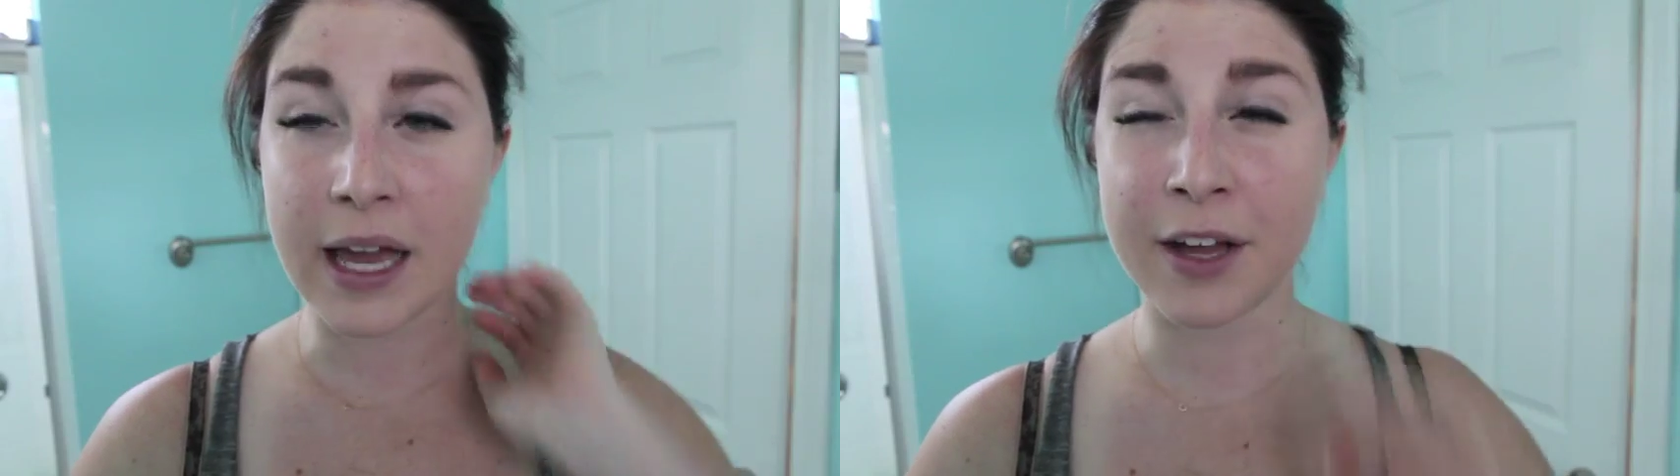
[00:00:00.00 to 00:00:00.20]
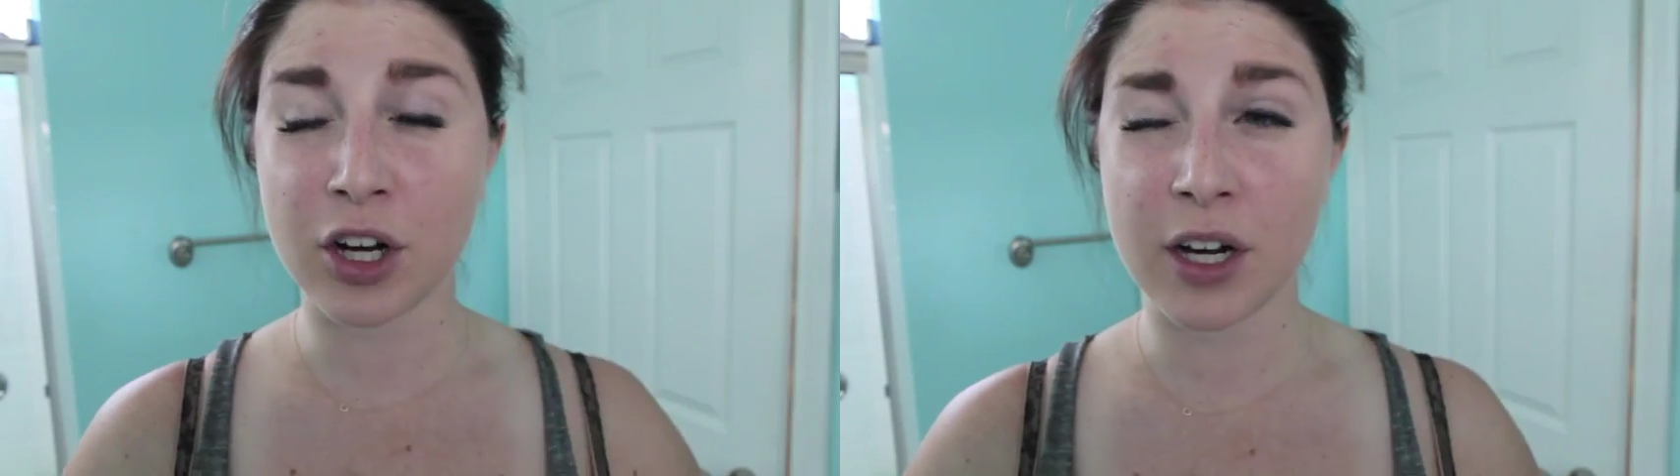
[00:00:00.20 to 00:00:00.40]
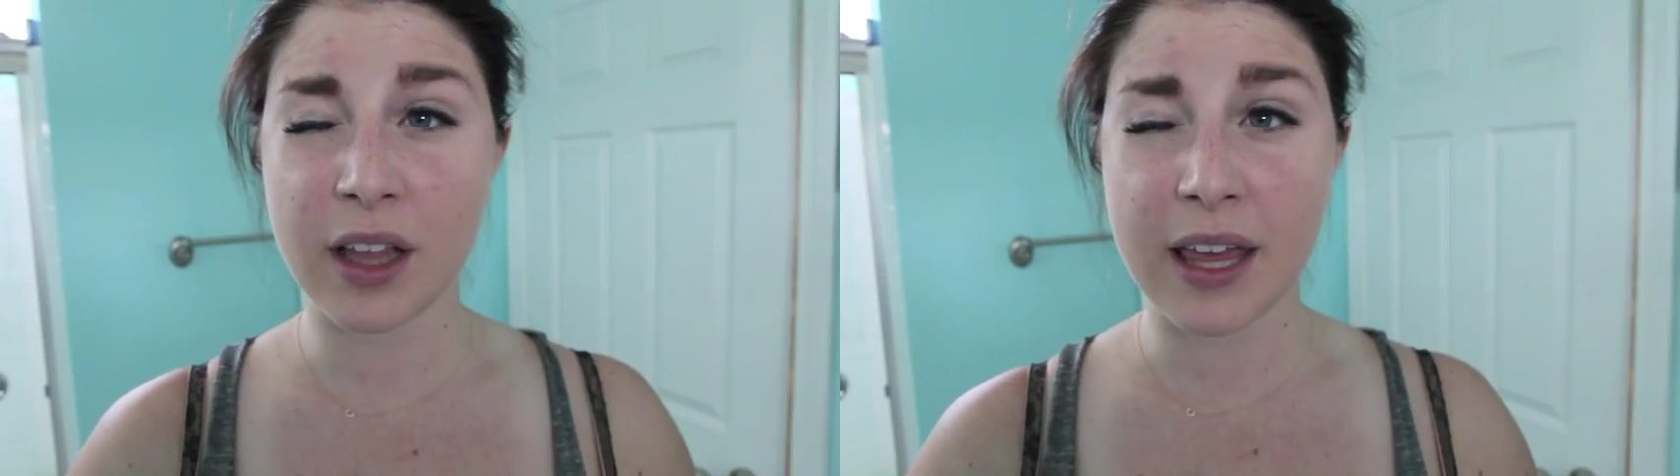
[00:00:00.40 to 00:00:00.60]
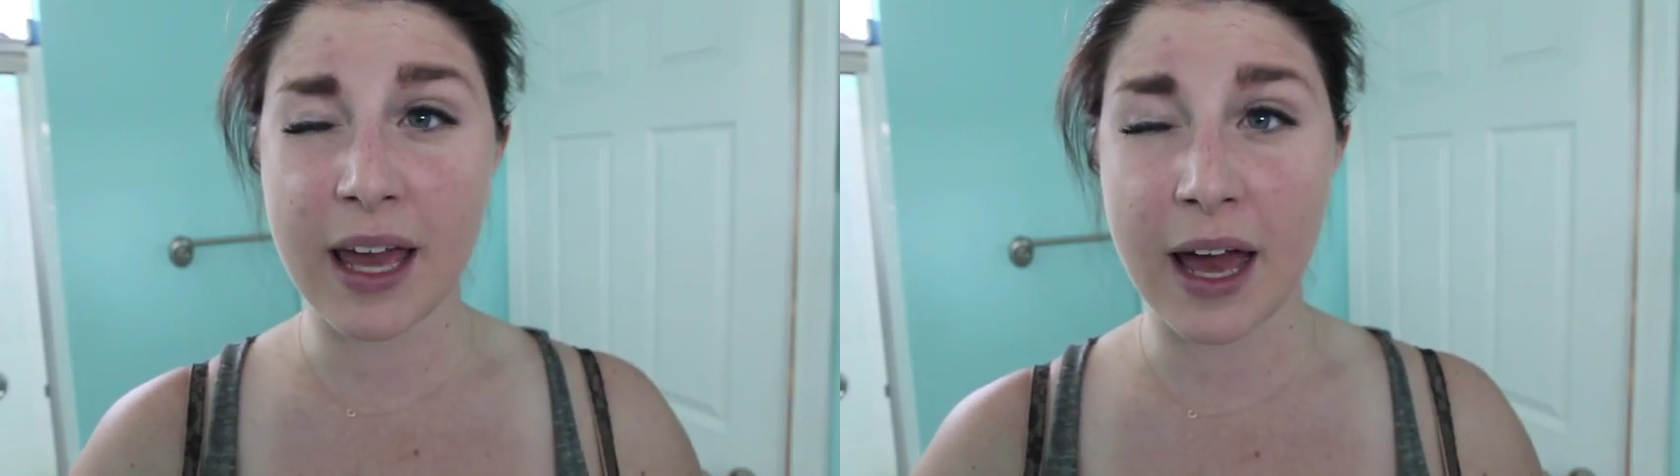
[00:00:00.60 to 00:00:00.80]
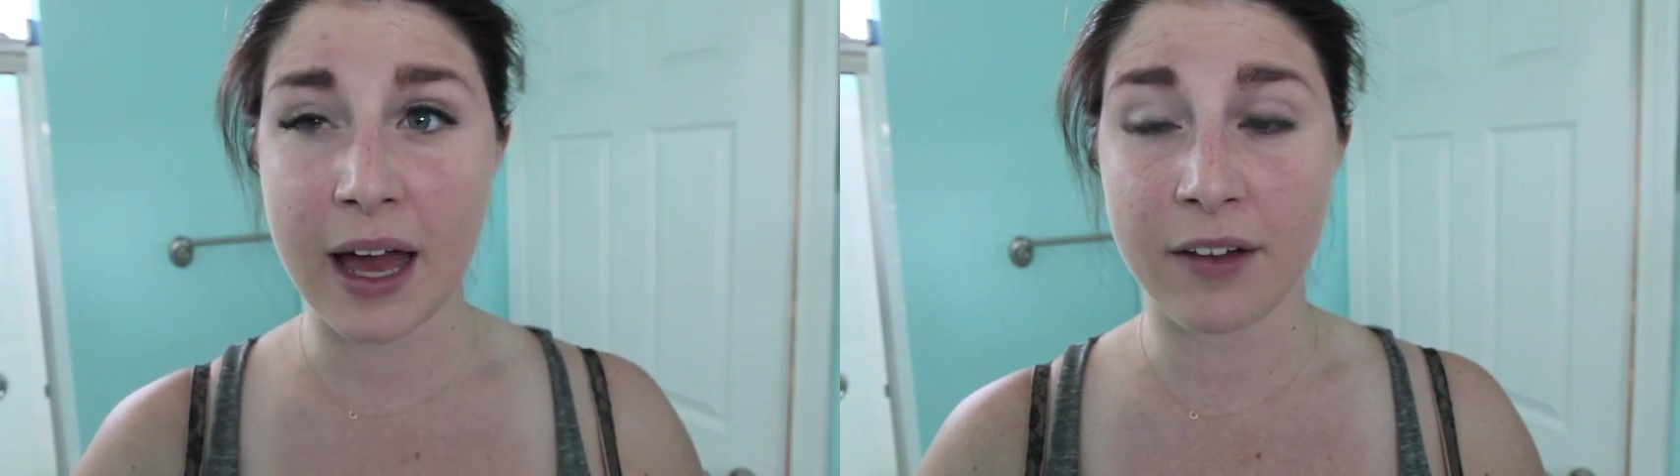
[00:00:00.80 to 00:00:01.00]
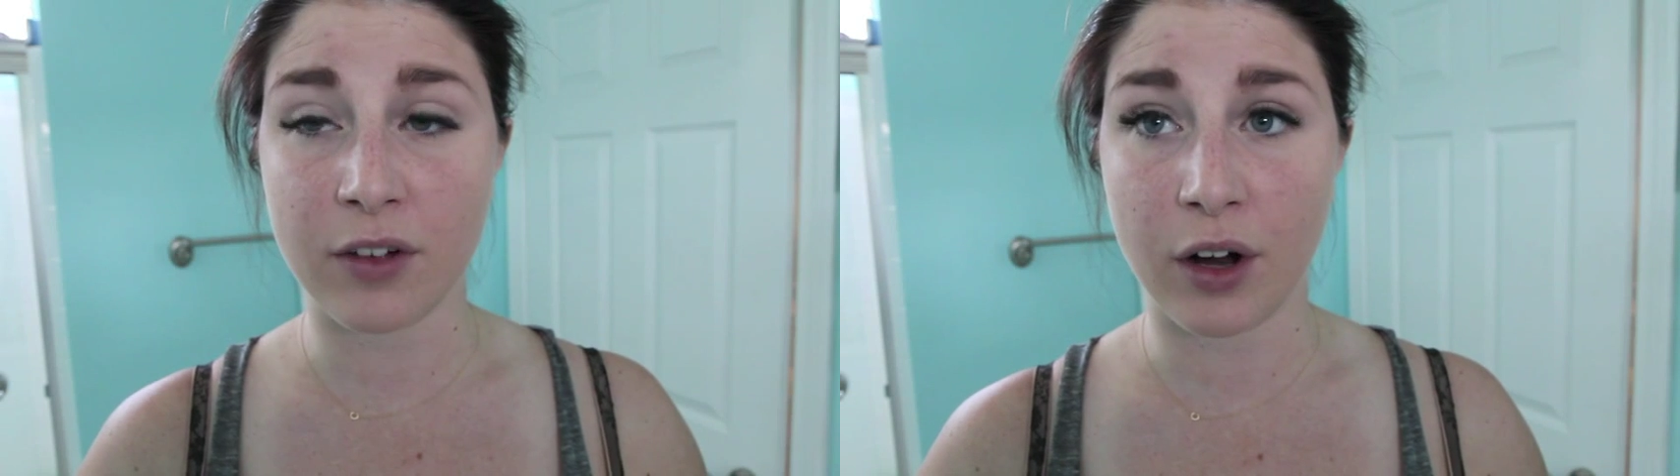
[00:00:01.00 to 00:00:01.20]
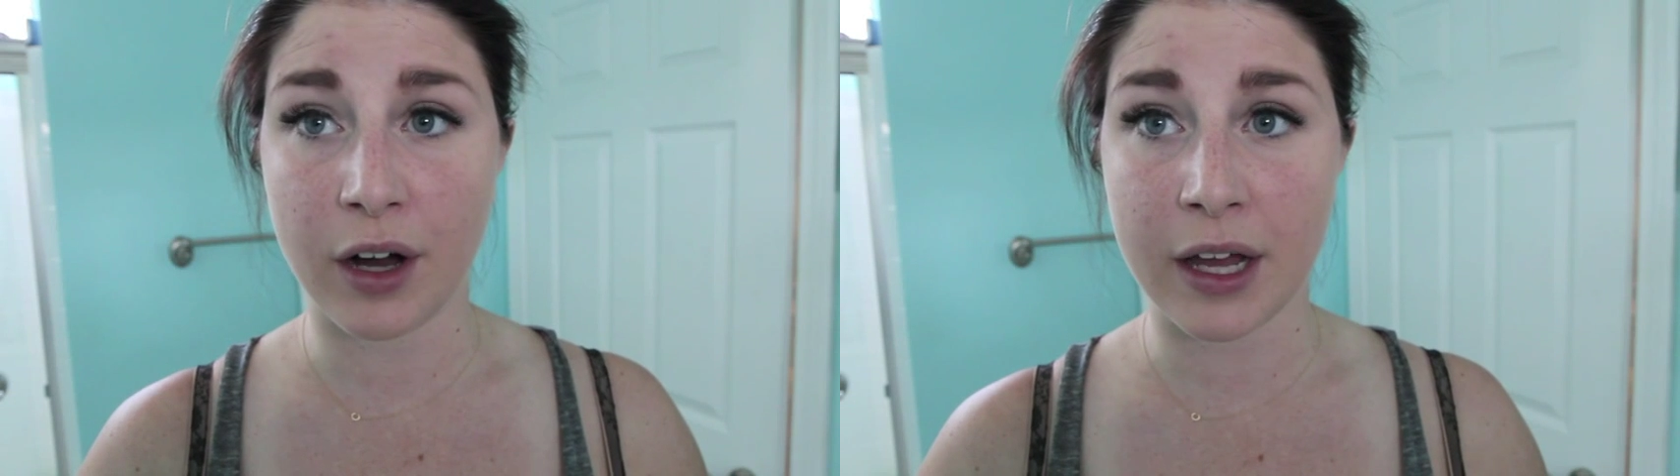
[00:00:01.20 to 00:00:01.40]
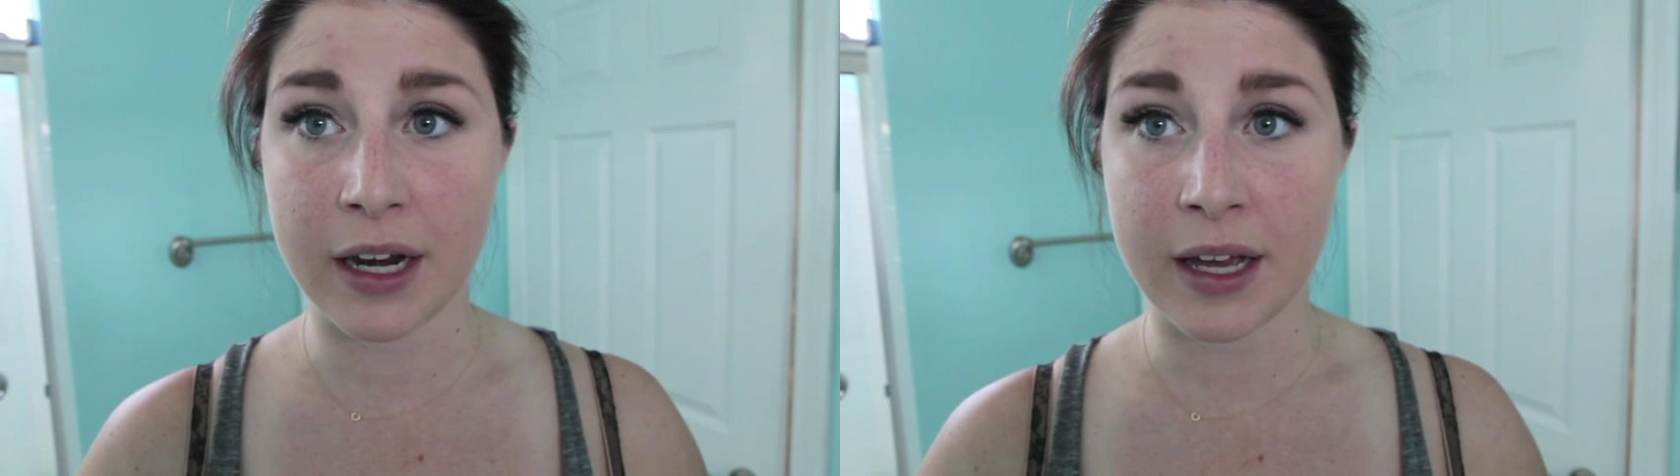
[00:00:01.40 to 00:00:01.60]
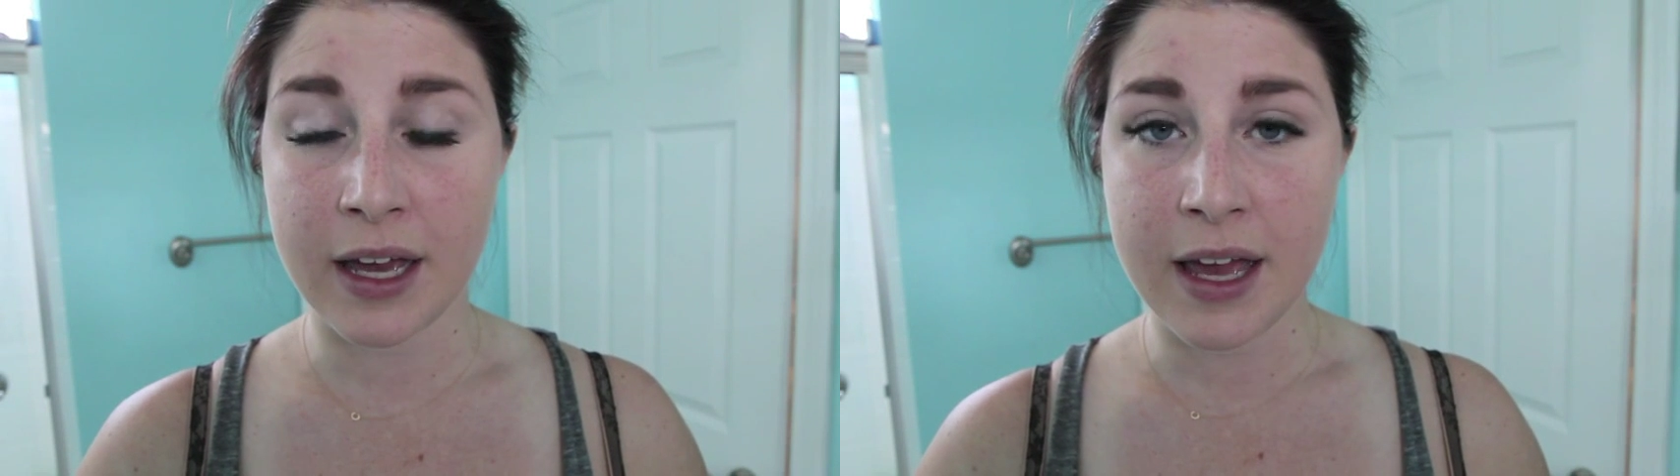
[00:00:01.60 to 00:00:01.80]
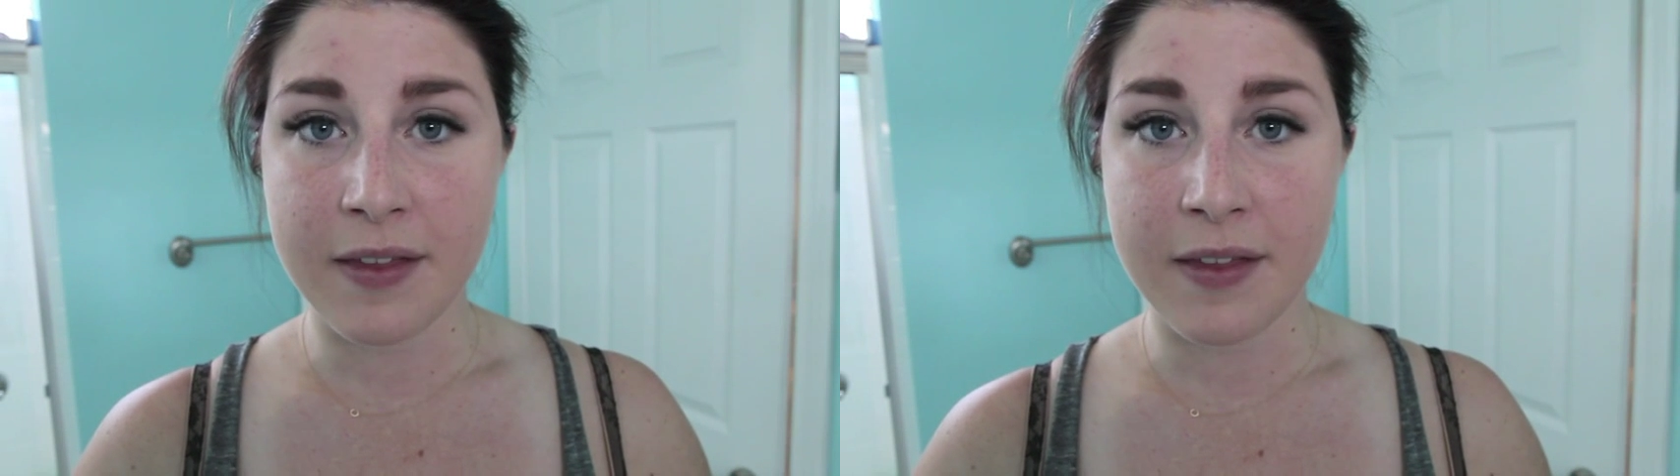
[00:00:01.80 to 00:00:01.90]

I currently have on